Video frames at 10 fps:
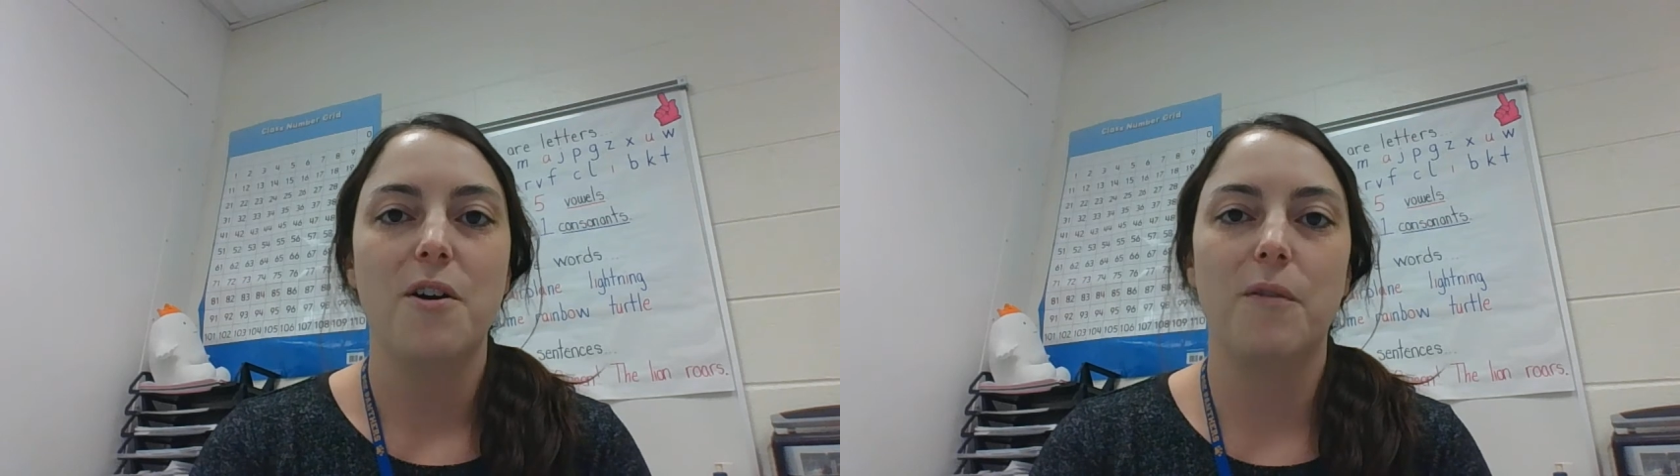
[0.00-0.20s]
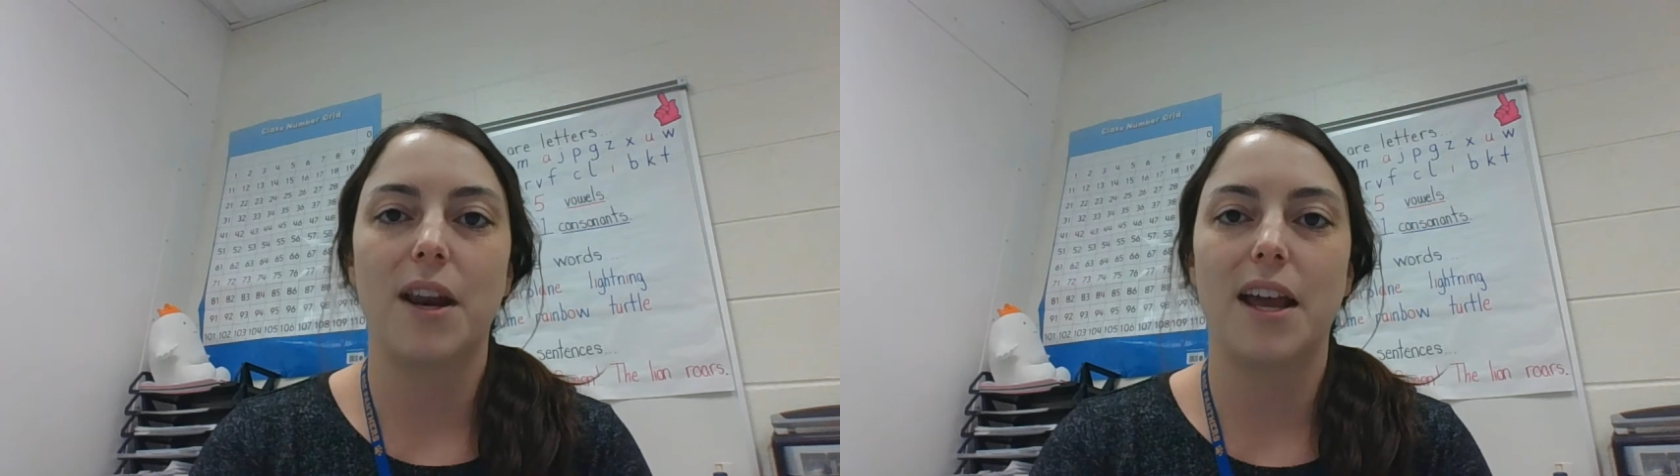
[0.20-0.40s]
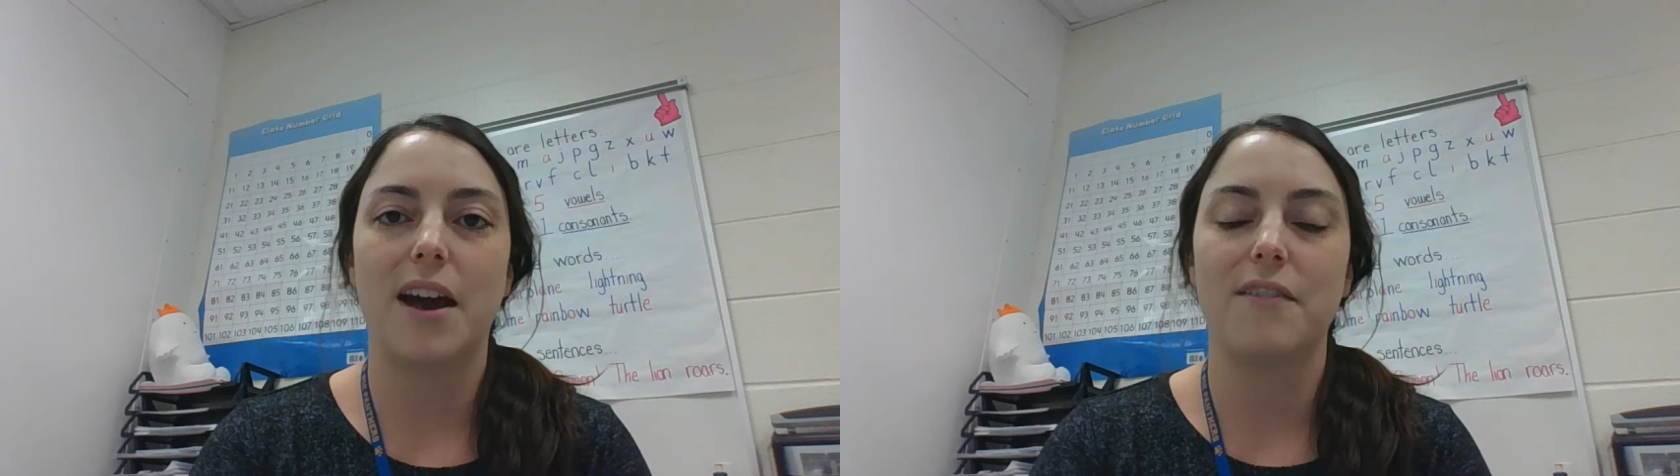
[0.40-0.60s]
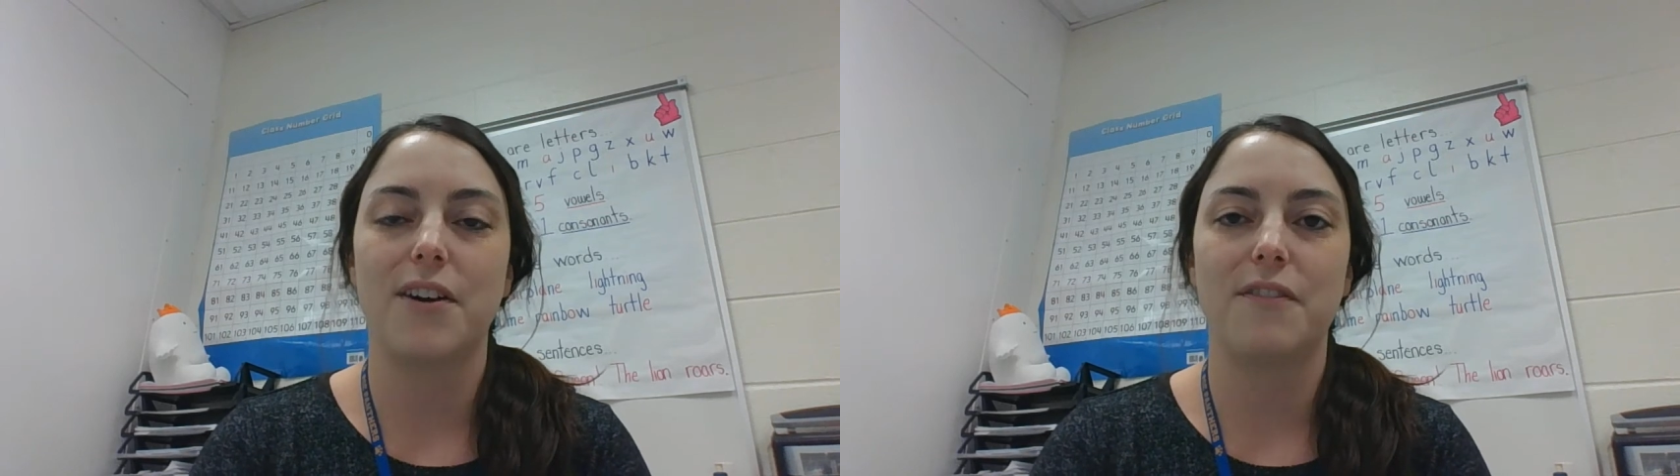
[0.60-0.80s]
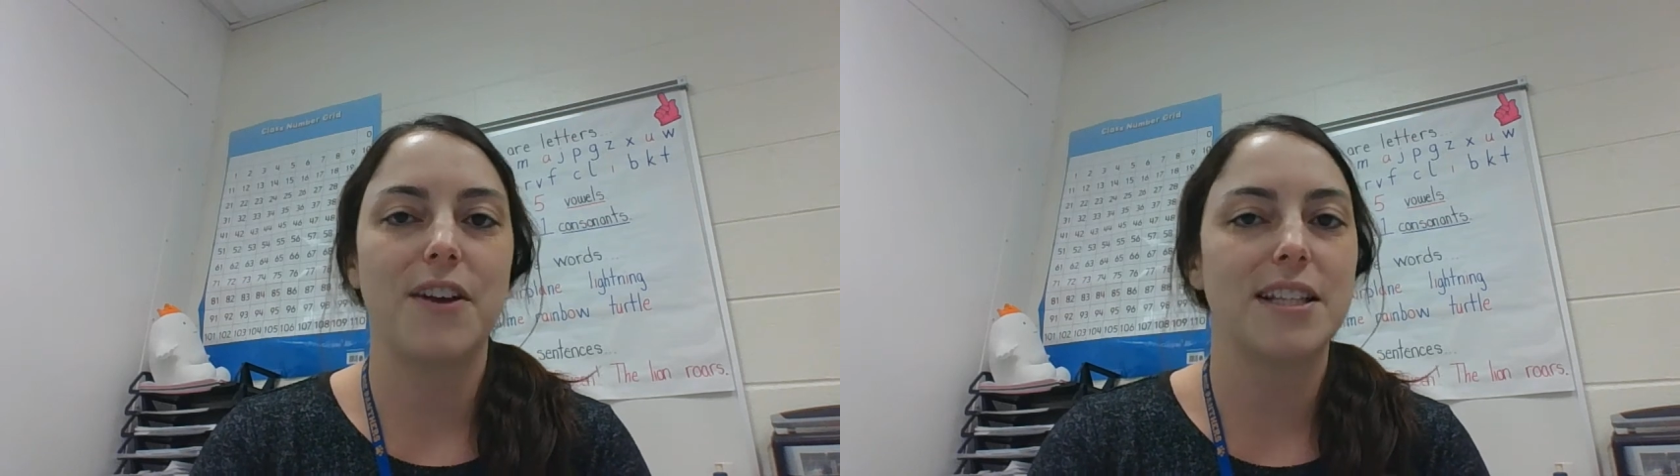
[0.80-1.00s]
when I have
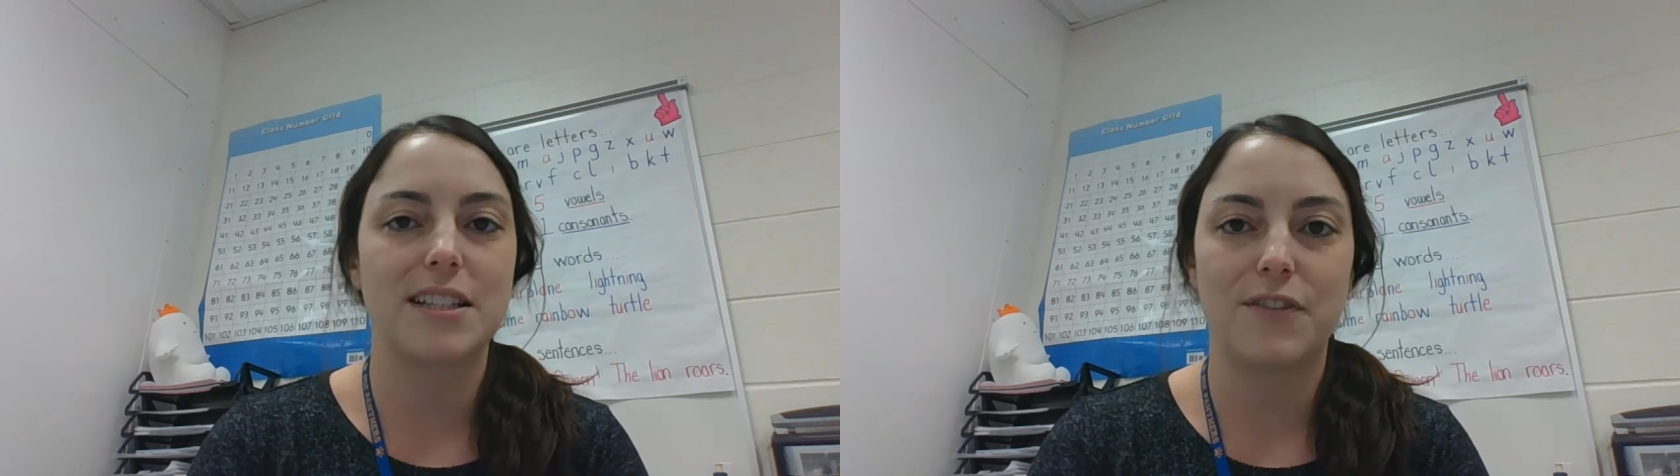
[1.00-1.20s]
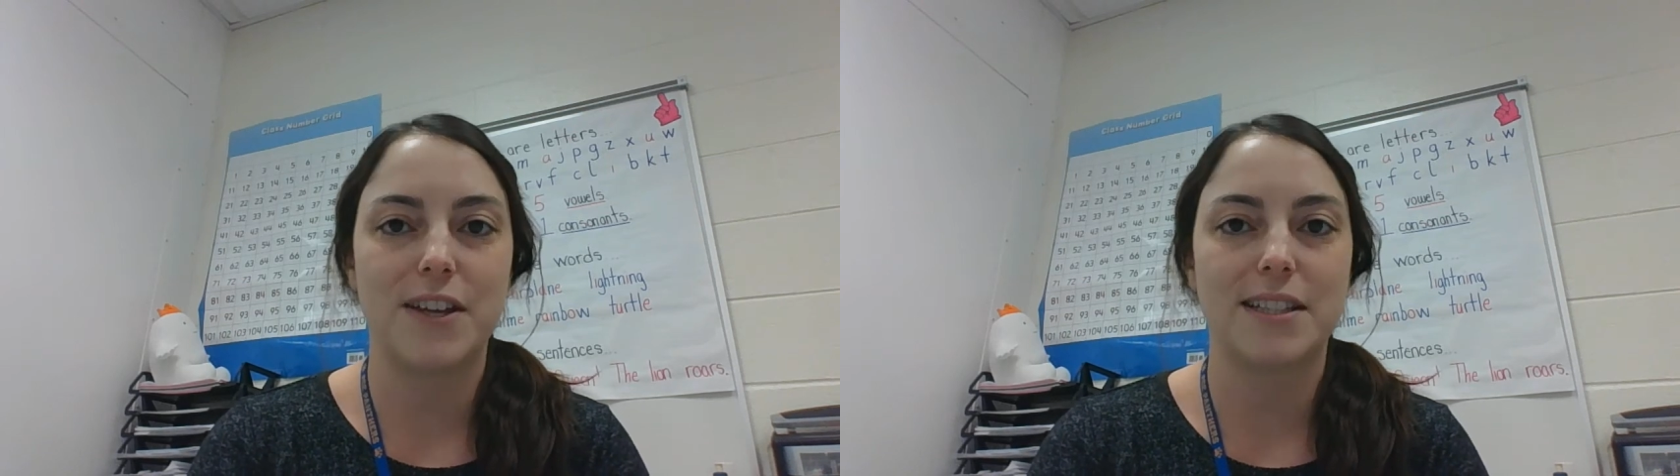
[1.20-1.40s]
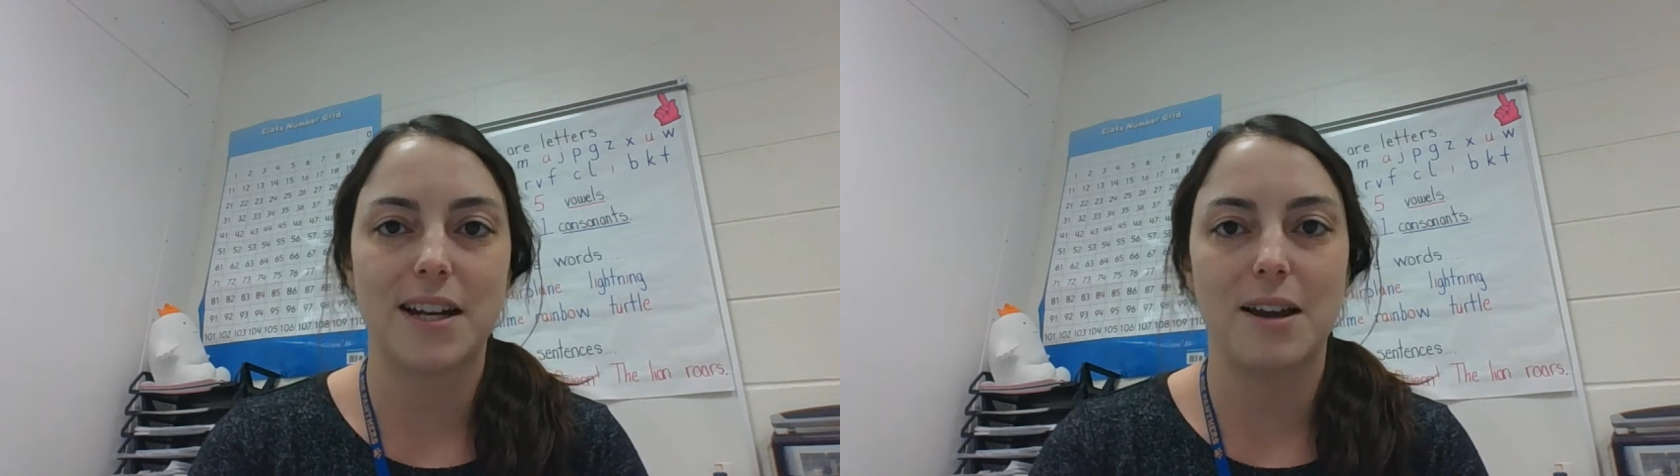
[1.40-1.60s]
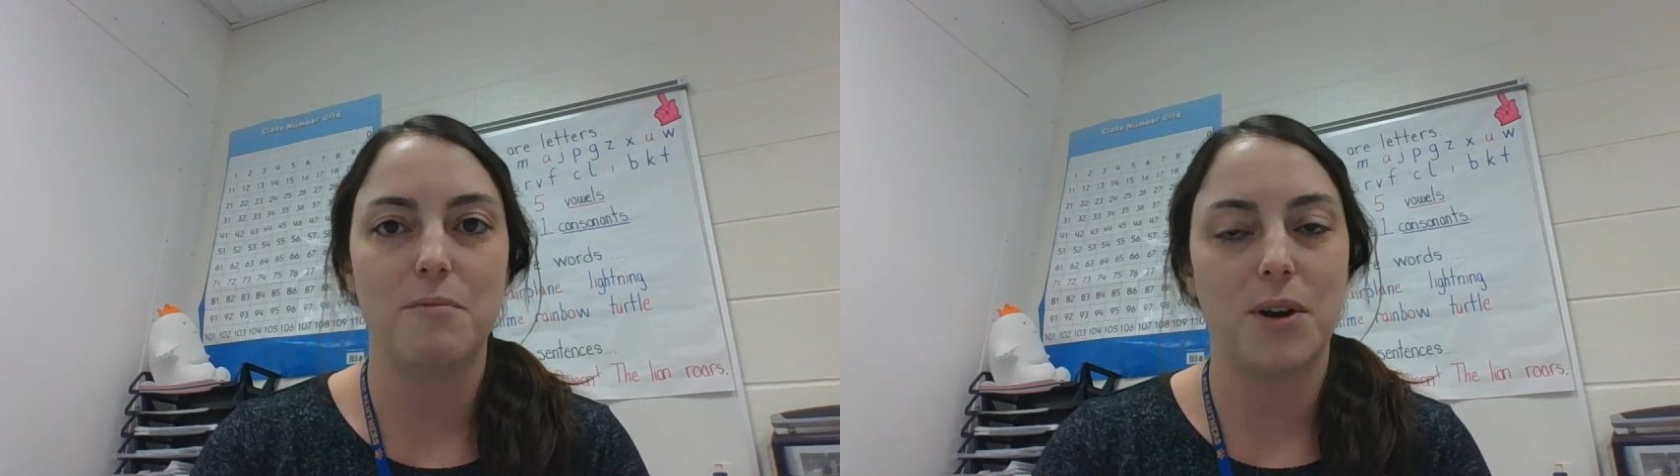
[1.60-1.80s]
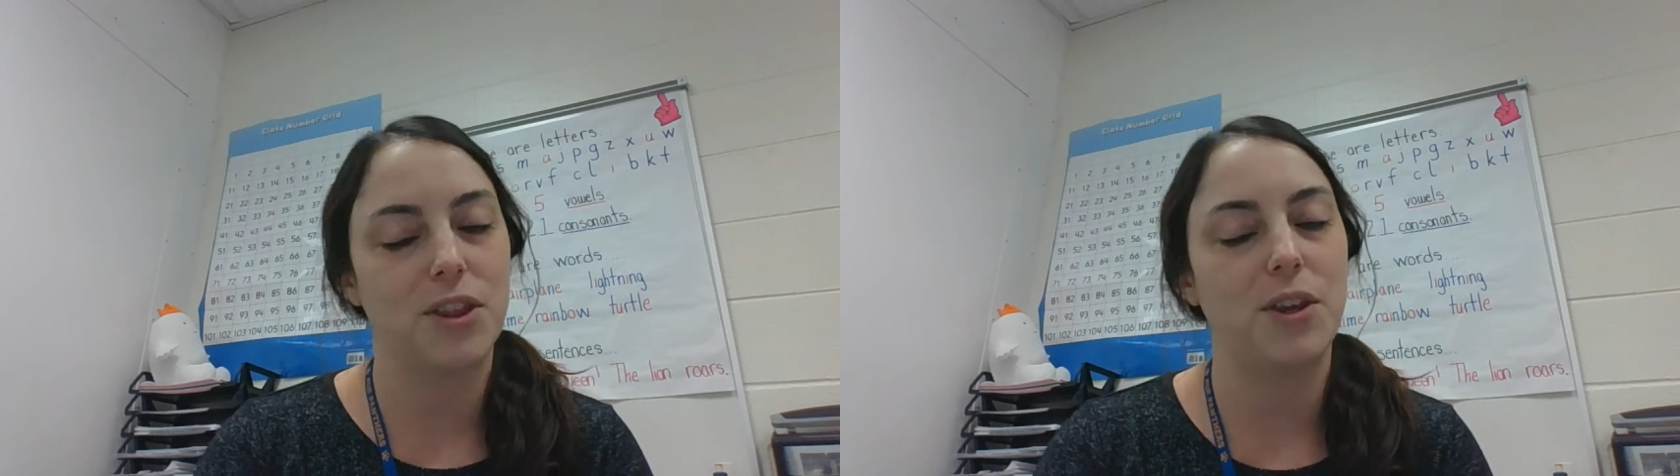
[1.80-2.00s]
a face-to-face time
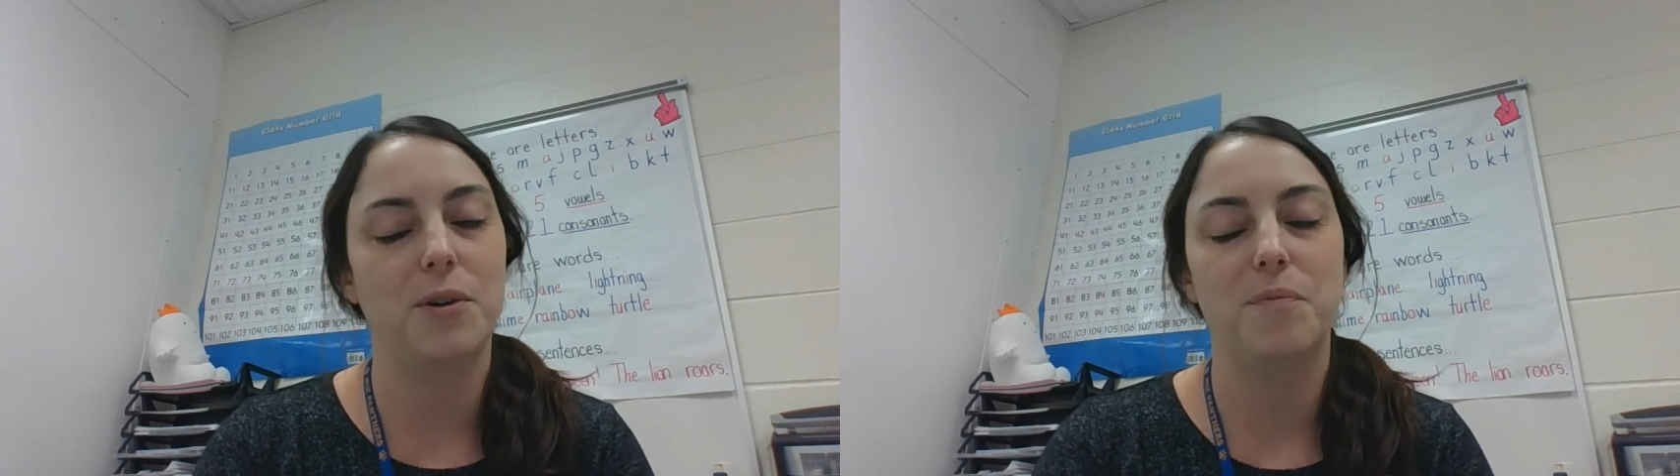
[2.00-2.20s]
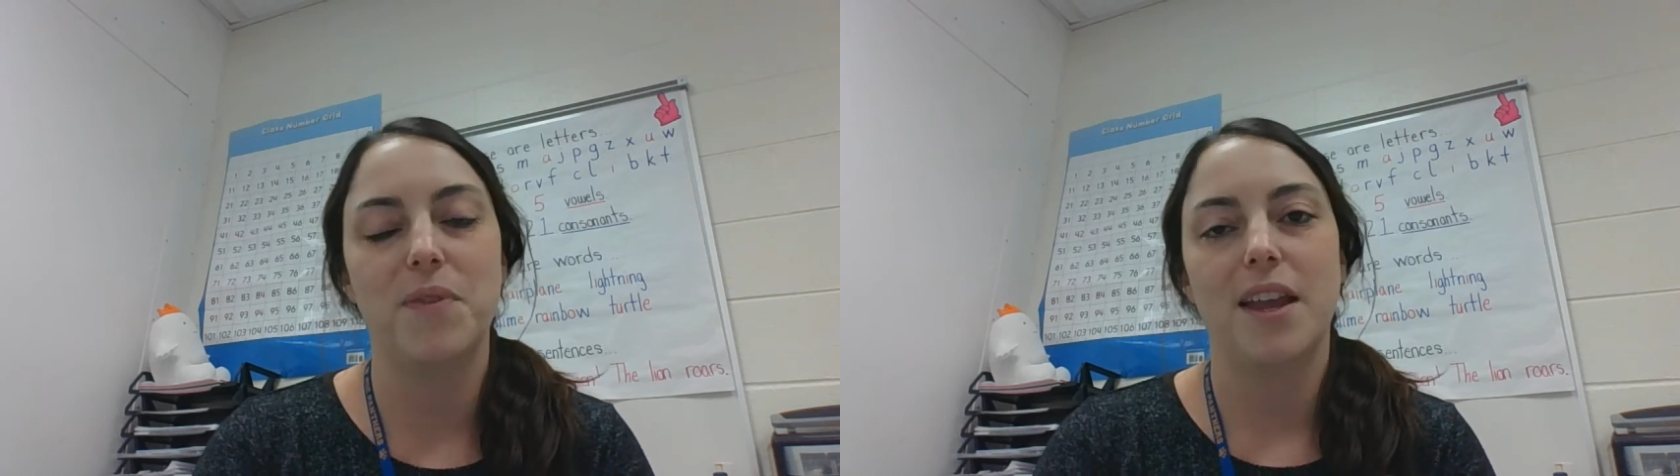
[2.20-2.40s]
with you.